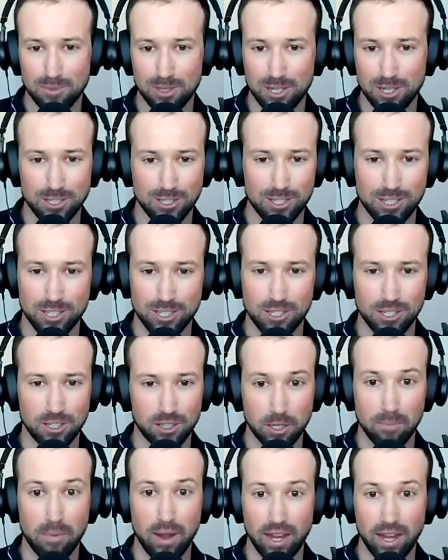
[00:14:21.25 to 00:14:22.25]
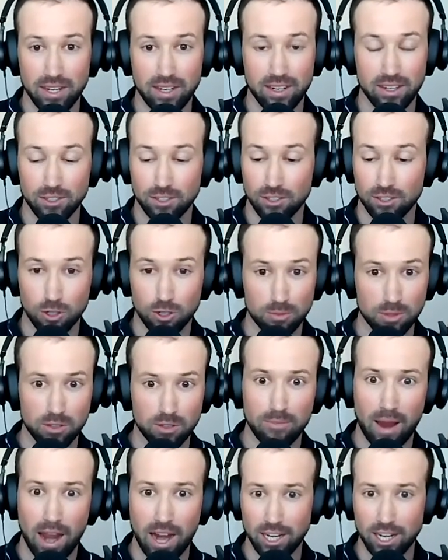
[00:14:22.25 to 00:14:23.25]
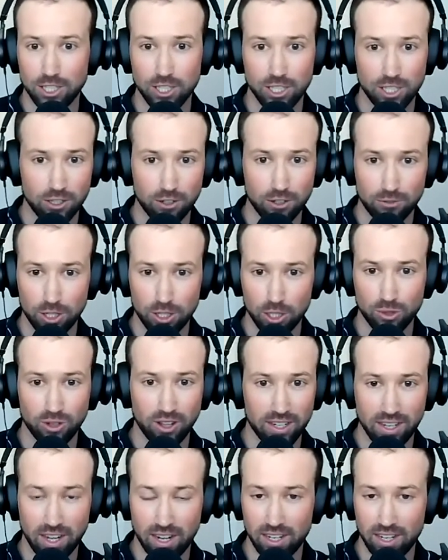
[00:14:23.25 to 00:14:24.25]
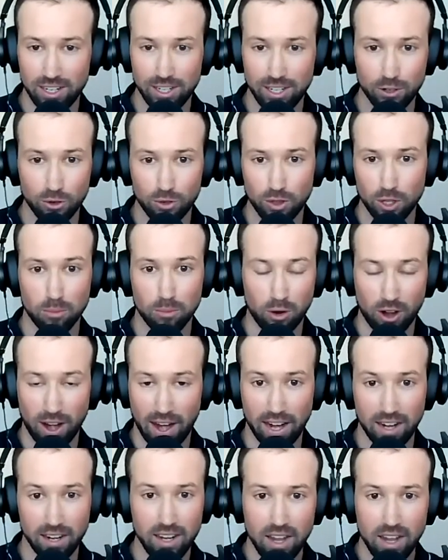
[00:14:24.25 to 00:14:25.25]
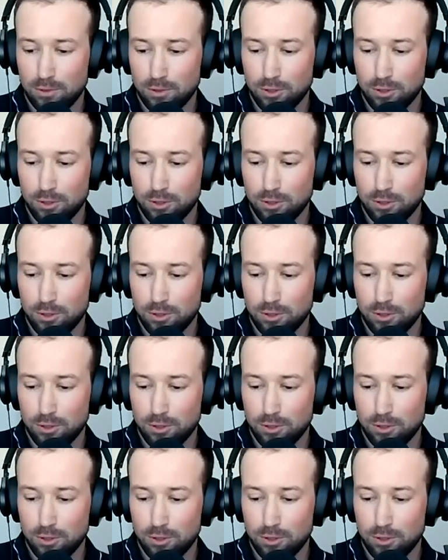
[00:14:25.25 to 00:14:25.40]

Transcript: consistently make in terms of managing their visual identity or their brand?